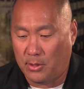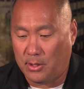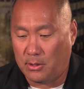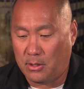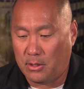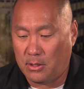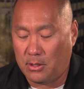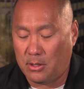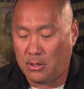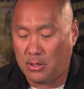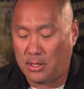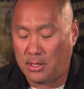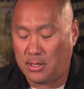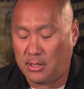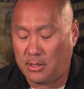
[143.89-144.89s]
And
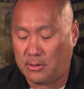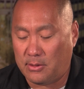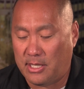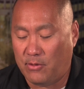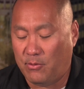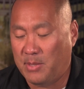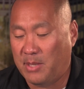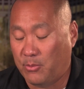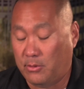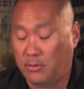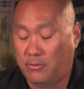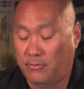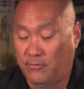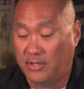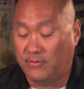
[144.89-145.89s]
I remember
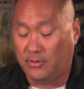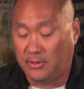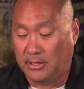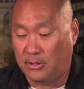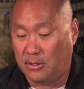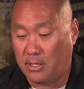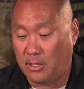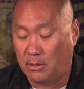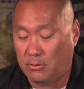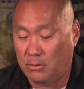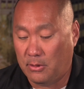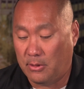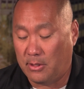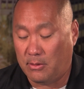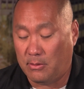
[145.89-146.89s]
vividly,
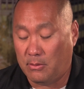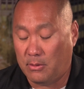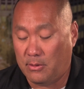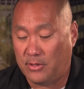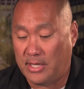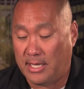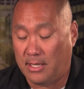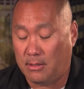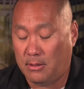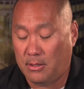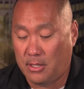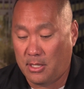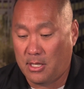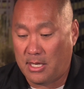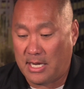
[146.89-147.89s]
though, that
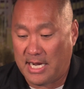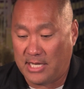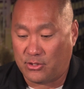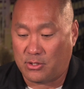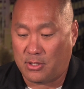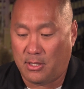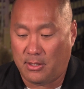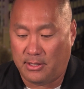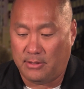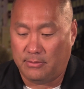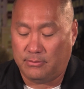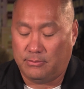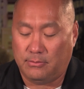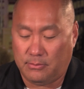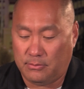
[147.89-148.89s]
I saw
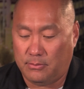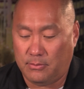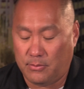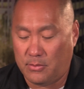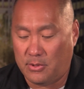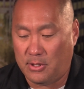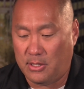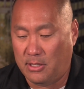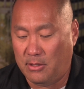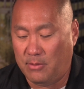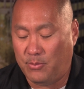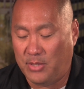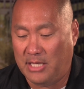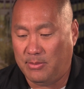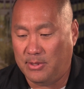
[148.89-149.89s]
a
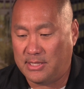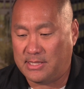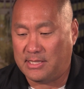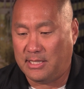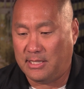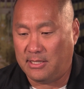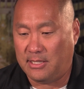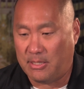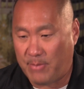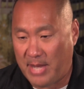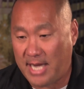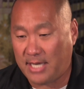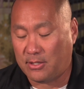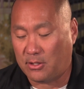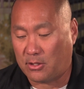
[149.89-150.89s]
baby seat in the
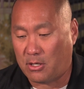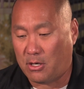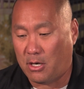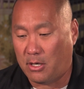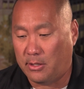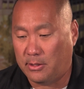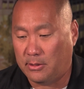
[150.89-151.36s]
back of the car,